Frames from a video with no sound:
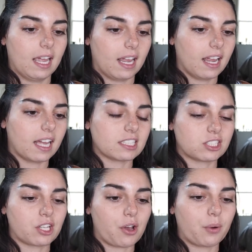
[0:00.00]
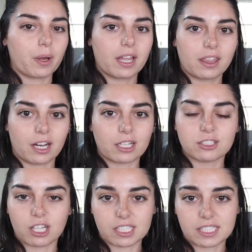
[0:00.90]
And so they're
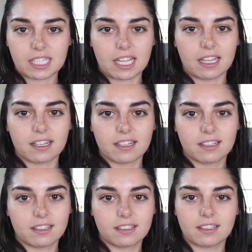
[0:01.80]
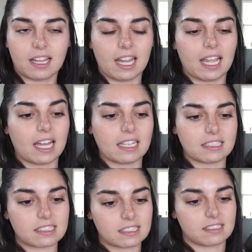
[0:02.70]
adjusted
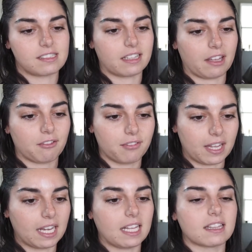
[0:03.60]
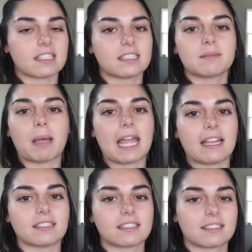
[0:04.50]
and they fit in the
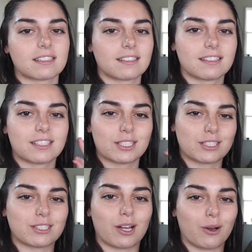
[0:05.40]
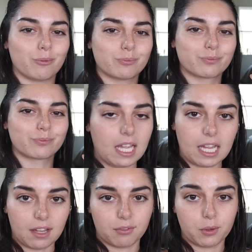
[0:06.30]
space. So
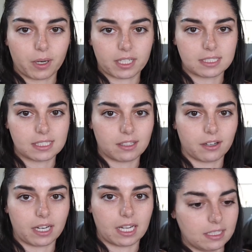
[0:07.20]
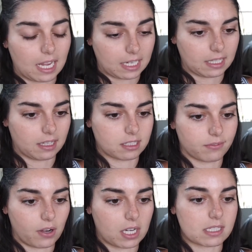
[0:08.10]
if you are considering getting this
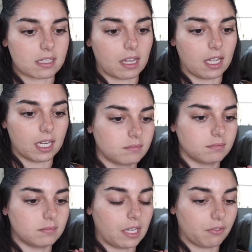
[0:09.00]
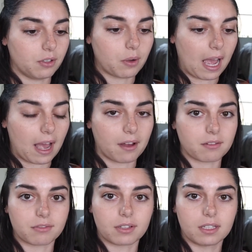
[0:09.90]
faucet, if you
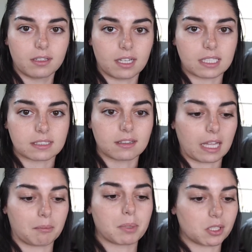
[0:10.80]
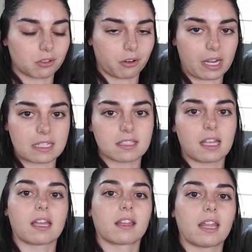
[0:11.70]
have a like builder grade
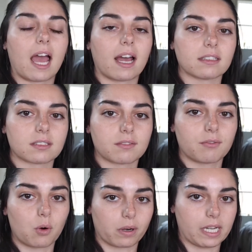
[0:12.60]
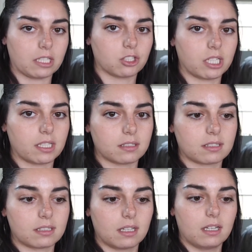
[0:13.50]
sink that has 4
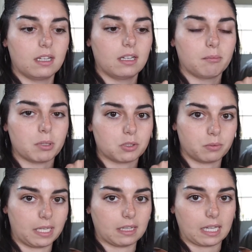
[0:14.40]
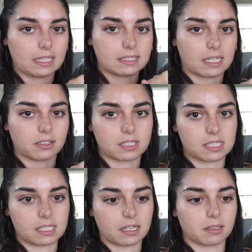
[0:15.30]
inches between, like center to
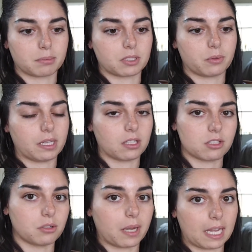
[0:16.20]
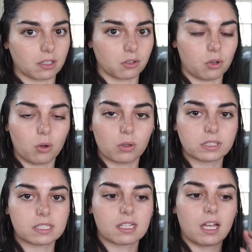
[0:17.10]
center between the 2 handle
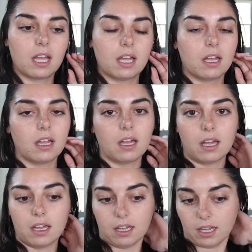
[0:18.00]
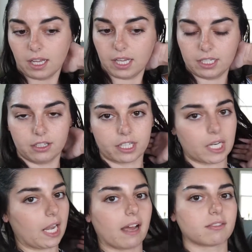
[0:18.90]
holes, you're
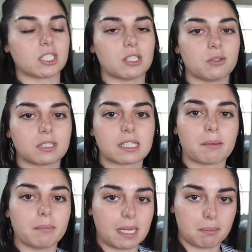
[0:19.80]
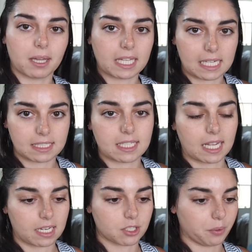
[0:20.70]
gonna have to do some manipulating to
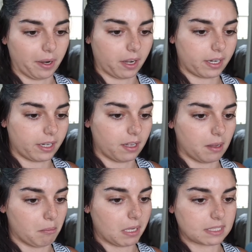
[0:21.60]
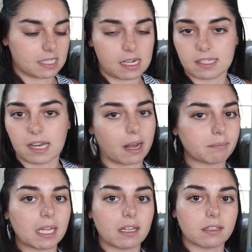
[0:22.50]
get it to work, because it is not
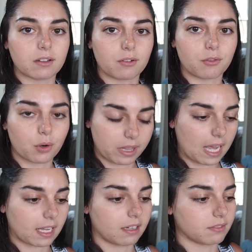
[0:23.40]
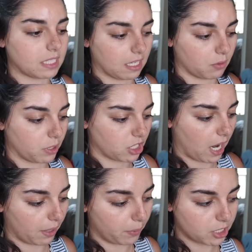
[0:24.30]
made for that kind of sink, which
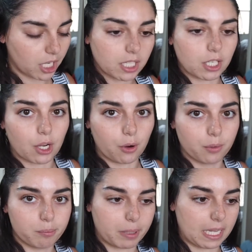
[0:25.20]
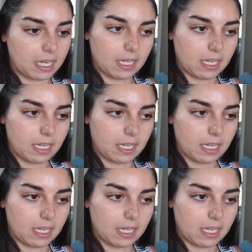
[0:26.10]
I wish I'd known, but